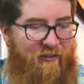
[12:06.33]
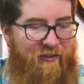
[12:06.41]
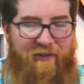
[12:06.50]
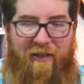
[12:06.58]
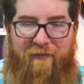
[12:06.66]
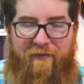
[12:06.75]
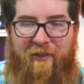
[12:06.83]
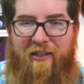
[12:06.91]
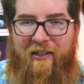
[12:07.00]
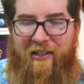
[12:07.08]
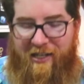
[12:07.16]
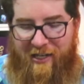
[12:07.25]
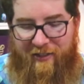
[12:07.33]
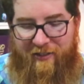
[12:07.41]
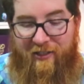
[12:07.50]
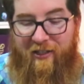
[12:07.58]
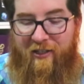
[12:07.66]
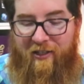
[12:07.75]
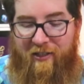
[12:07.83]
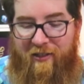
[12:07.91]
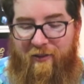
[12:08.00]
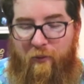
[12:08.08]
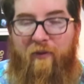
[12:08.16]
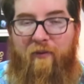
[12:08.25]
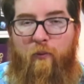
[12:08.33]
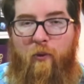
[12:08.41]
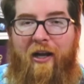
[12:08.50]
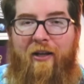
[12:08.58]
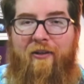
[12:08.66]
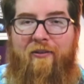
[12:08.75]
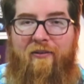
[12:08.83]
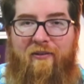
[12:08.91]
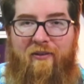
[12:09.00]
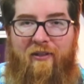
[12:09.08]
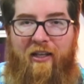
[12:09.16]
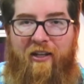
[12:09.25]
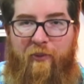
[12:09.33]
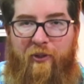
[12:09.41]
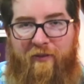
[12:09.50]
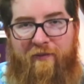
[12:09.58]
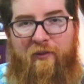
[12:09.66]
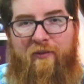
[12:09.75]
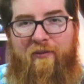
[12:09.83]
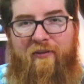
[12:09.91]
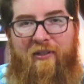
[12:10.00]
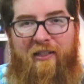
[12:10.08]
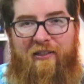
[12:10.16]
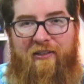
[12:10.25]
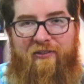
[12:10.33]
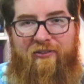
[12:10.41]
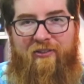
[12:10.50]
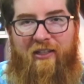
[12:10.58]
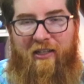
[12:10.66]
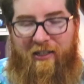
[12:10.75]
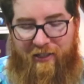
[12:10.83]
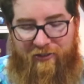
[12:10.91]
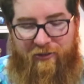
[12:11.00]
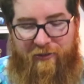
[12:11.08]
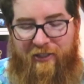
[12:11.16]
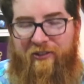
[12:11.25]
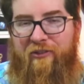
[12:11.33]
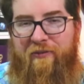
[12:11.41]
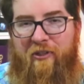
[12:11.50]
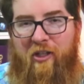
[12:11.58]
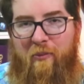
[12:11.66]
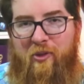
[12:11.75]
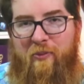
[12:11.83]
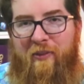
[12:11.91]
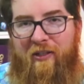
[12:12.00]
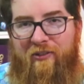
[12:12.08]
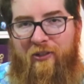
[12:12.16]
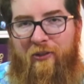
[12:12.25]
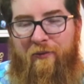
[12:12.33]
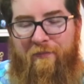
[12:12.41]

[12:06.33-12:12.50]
having fun and worthwhile and beautiful is a great sense of accomplishment in its own.